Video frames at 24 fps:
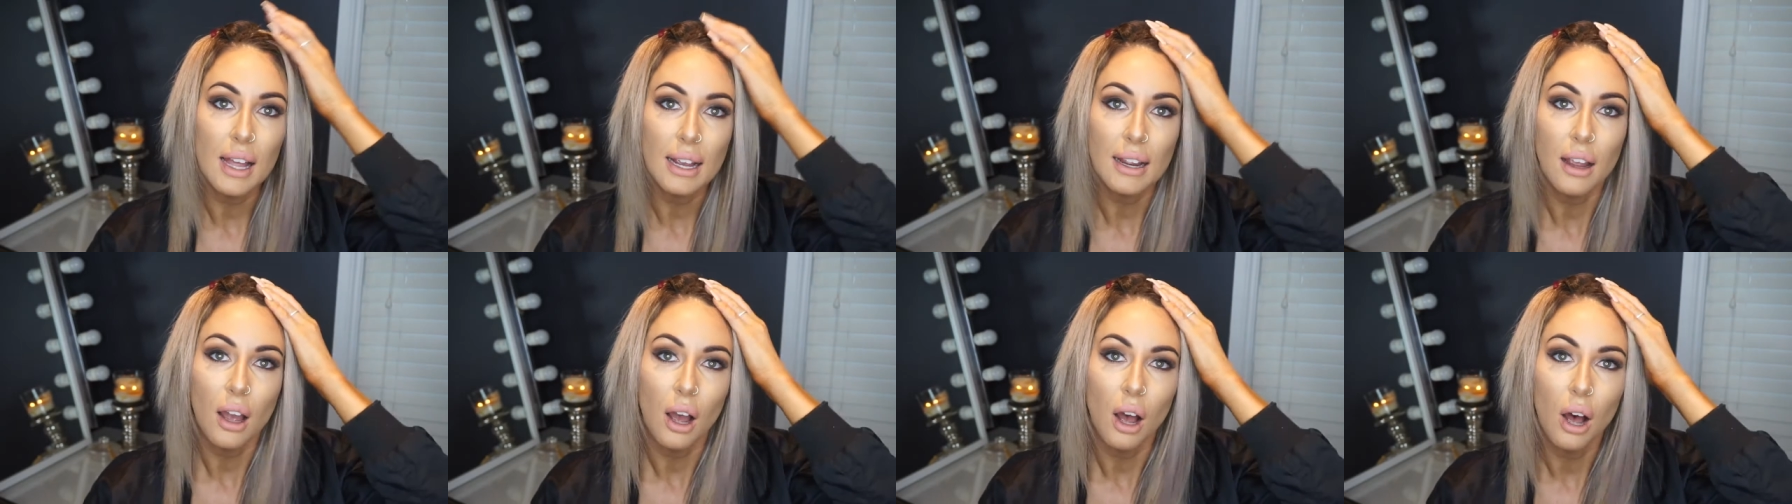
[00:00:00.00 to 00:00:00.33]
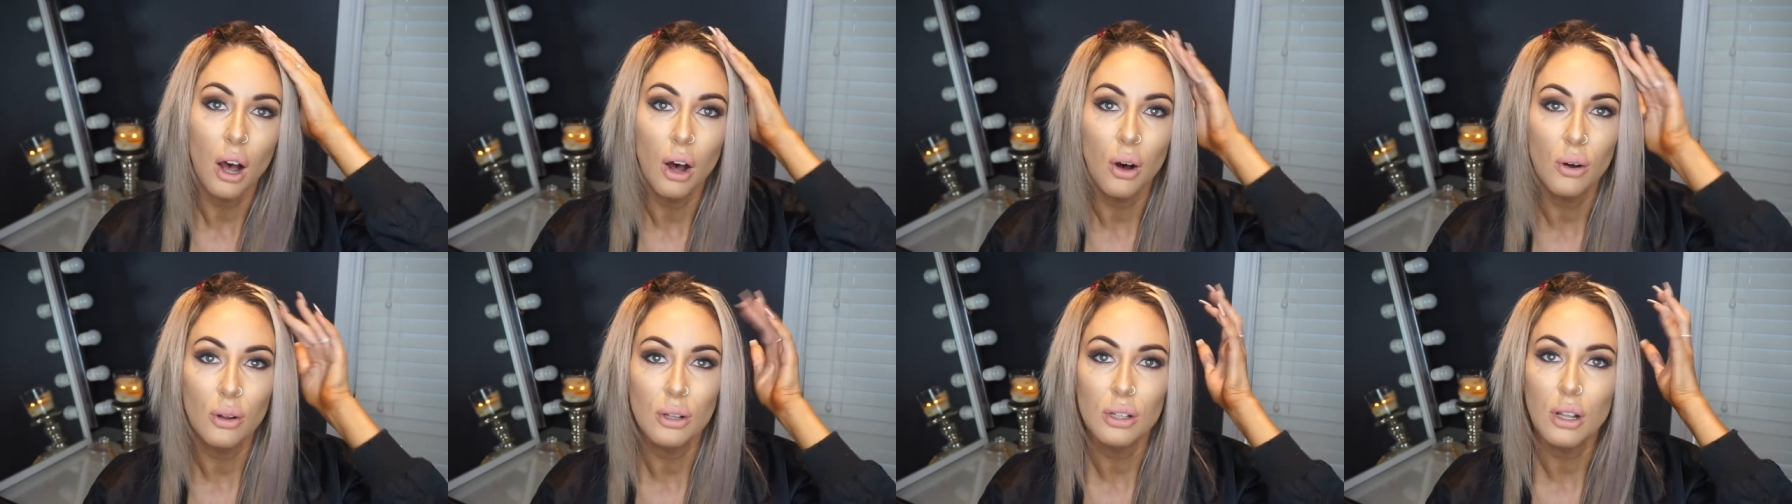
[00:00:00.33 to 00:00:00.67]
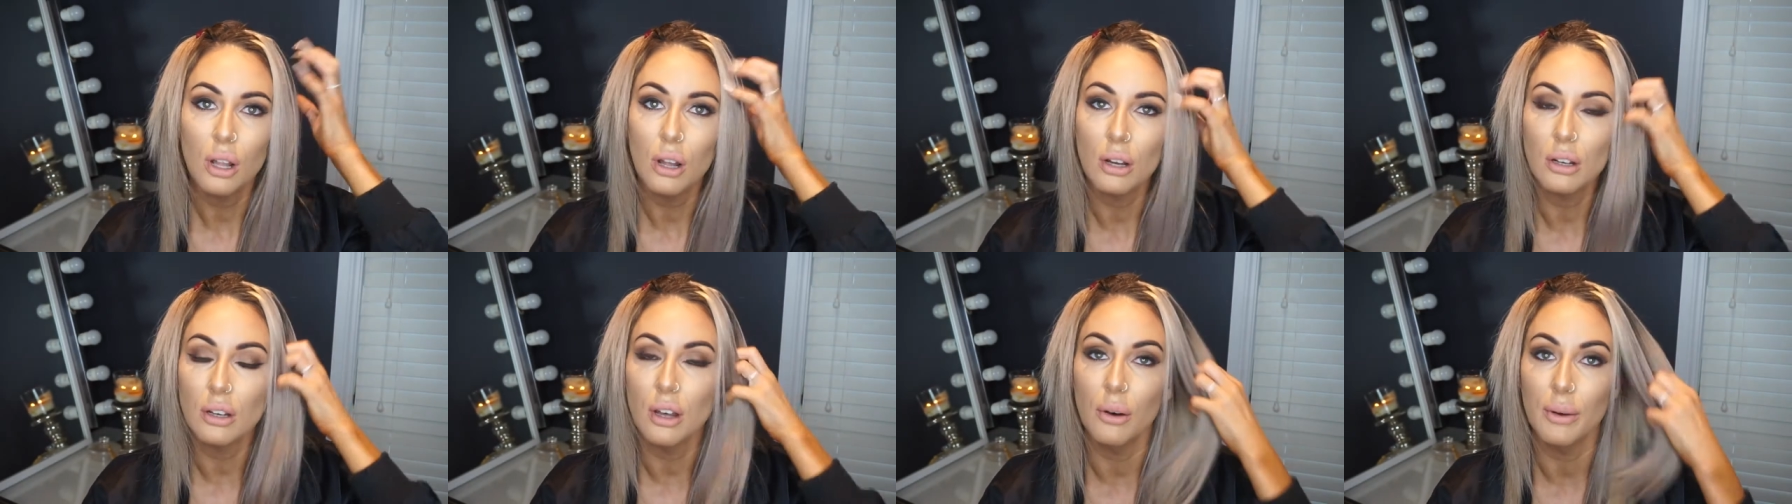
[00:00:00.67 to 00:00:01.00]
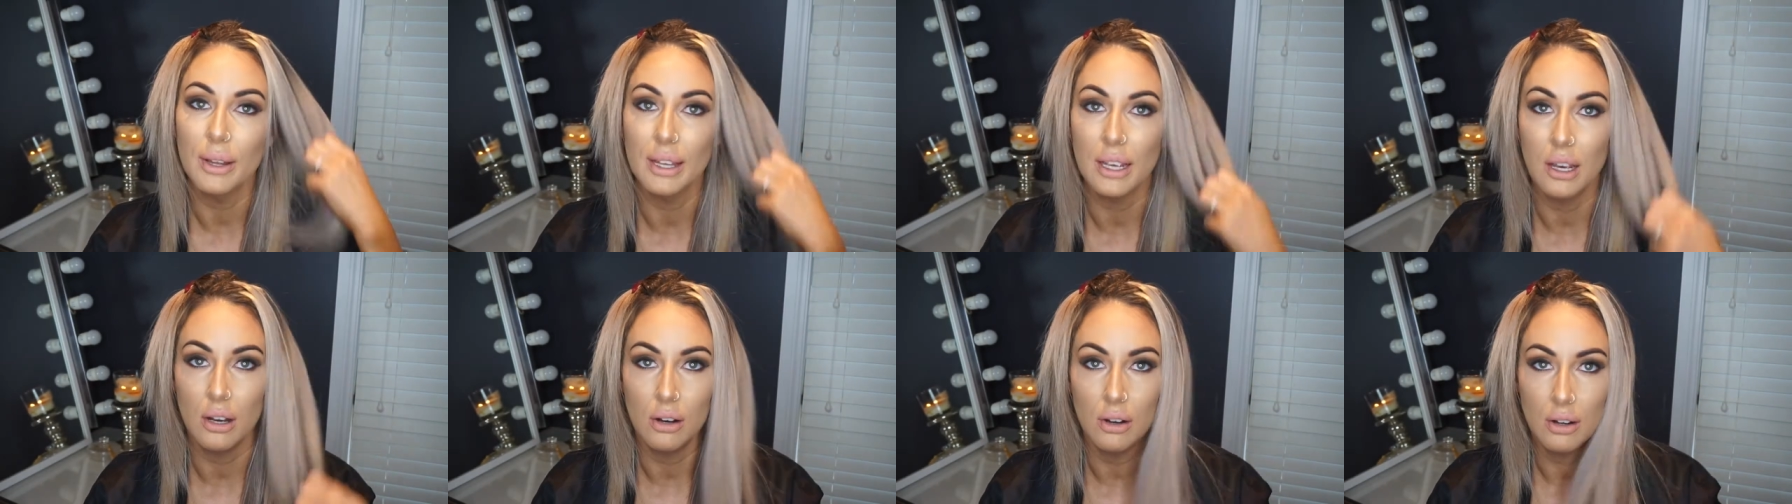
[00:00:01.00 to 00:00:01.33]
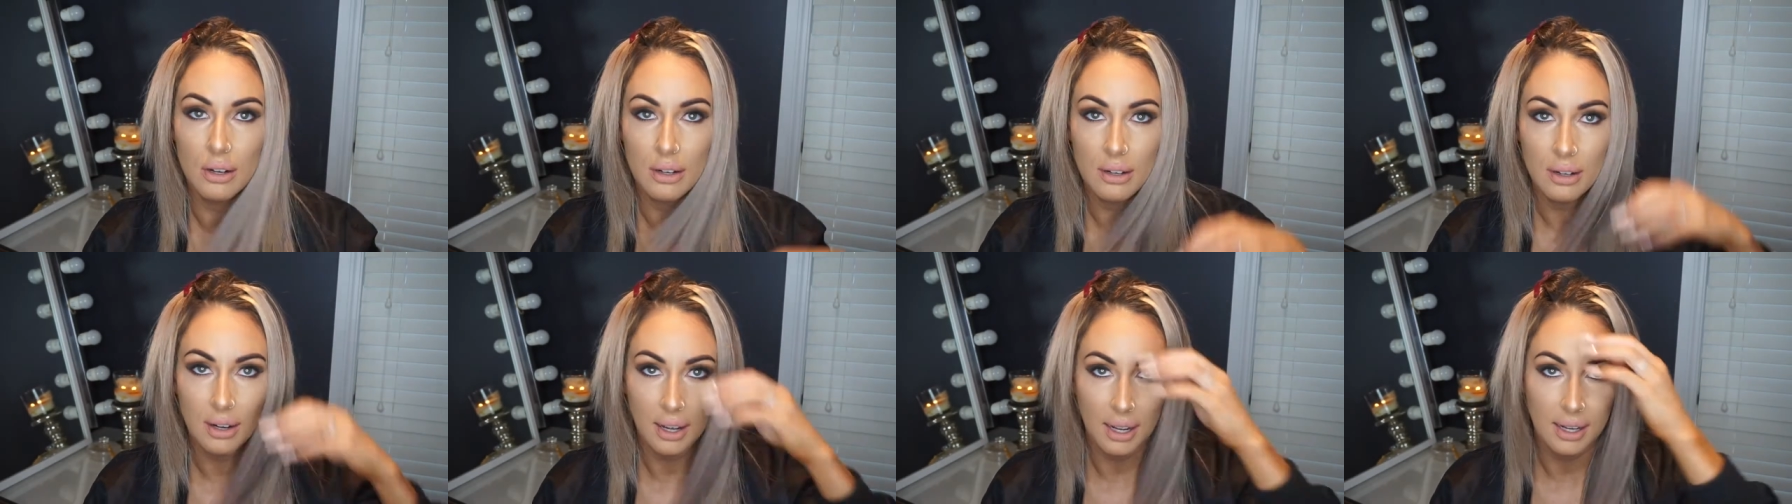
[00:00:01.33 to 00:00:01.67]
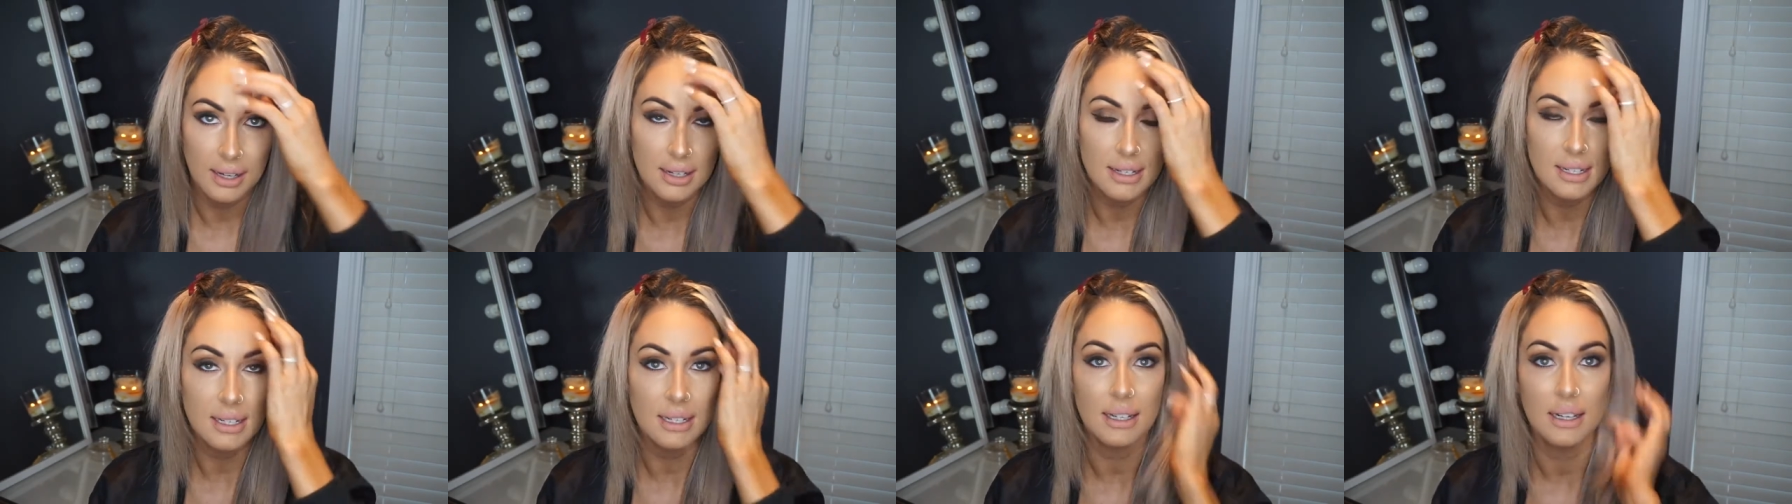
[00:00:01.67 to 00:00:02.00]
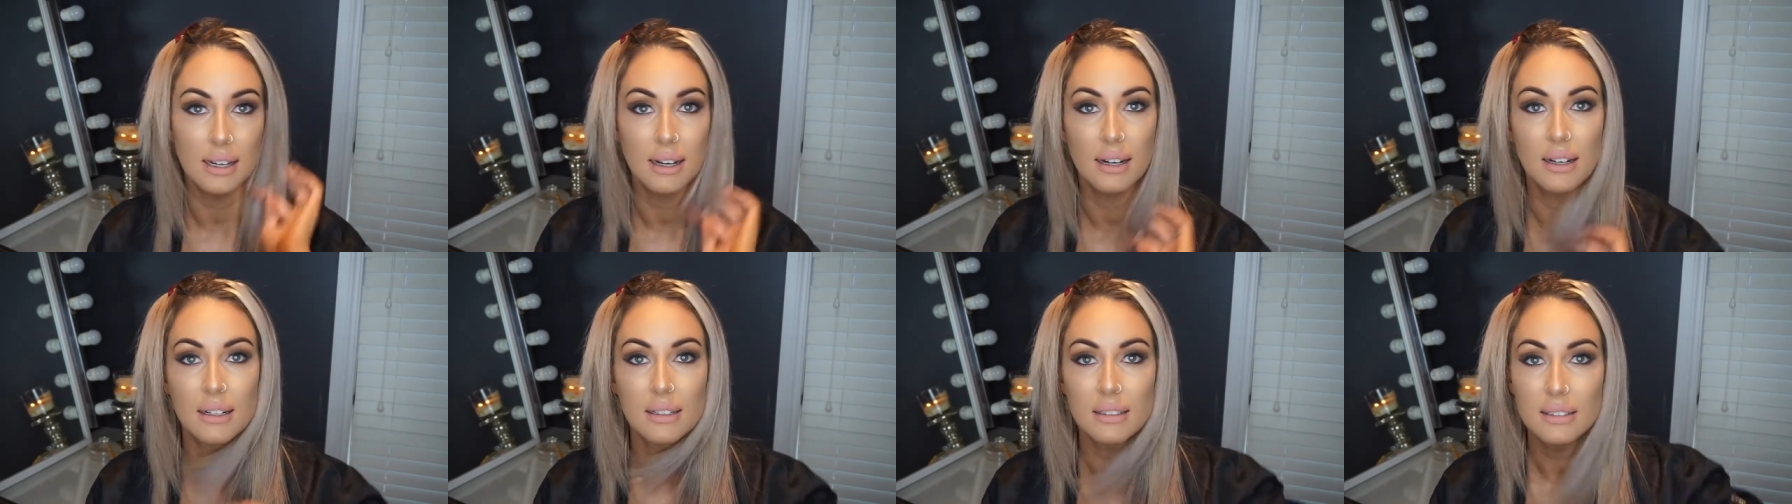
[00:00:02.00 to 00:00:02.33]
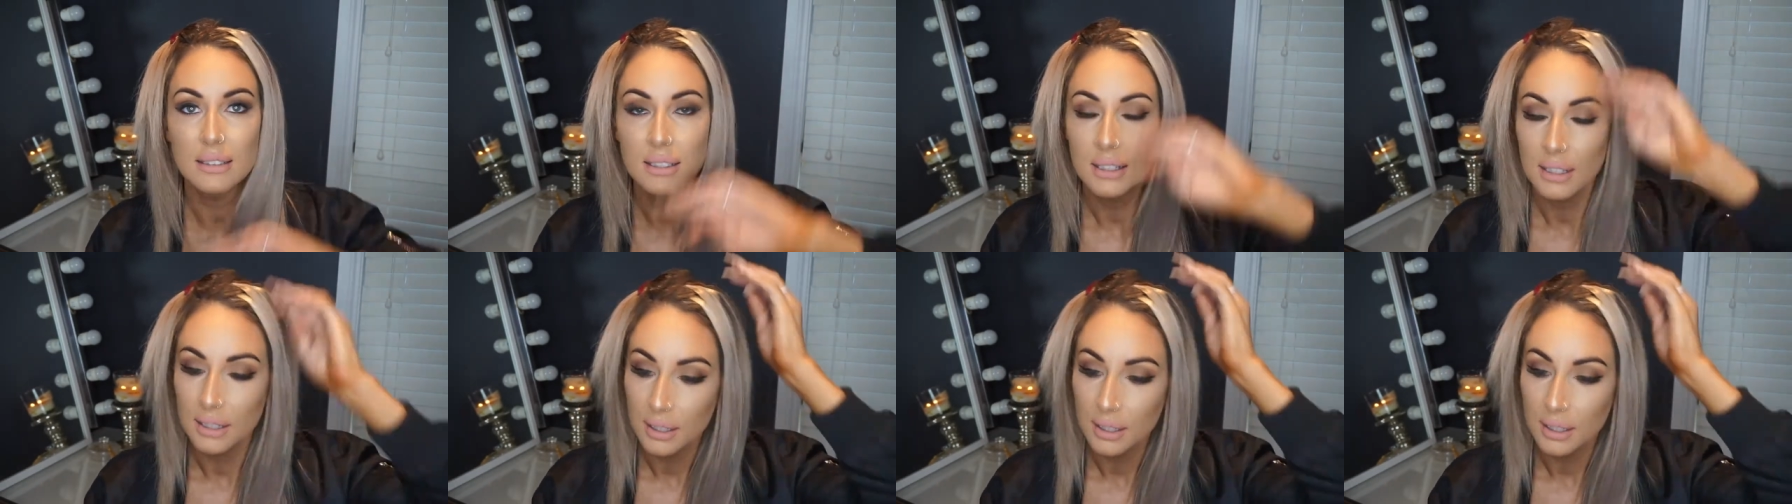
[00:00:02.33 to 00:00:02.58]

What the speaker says: like a whole lot going on under here,